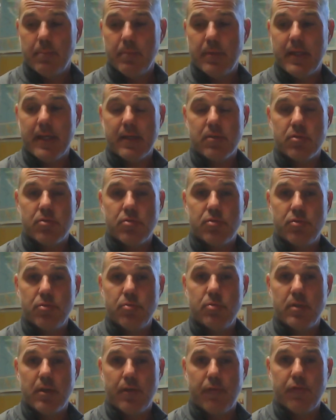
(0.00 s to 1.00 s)
get
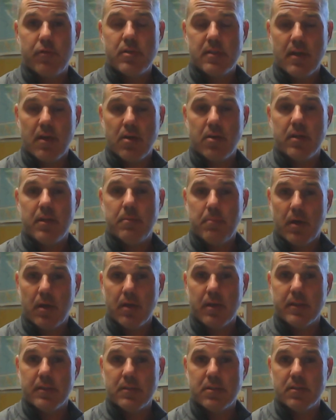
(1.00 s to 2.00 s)
to different target
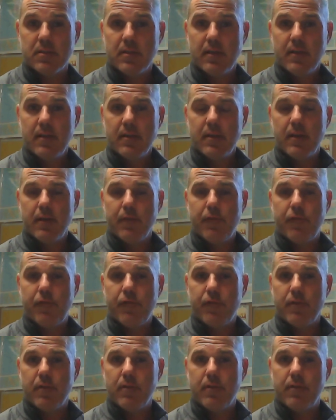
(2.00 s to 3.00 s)
markets if
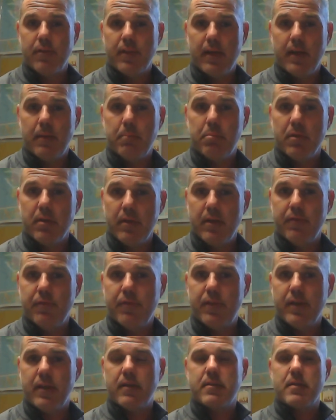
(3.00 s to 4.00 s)
they believe
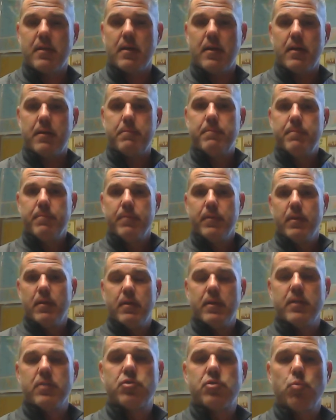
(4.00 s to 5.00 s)
that
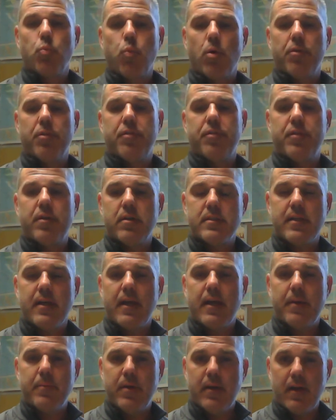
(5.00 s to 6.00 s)
it's worth their
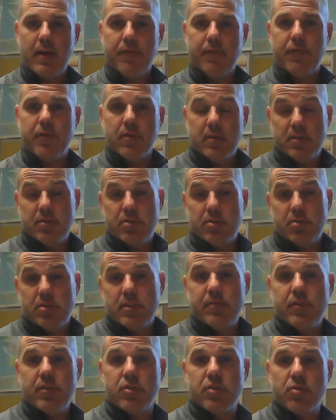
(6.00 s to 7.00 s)
time and effort, because there's
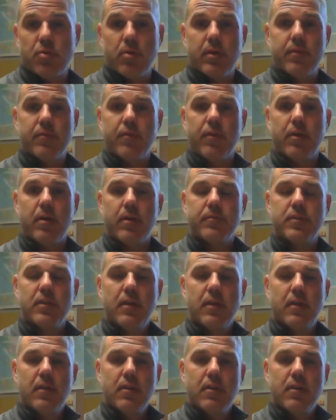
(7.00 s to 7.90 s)
inventory involved,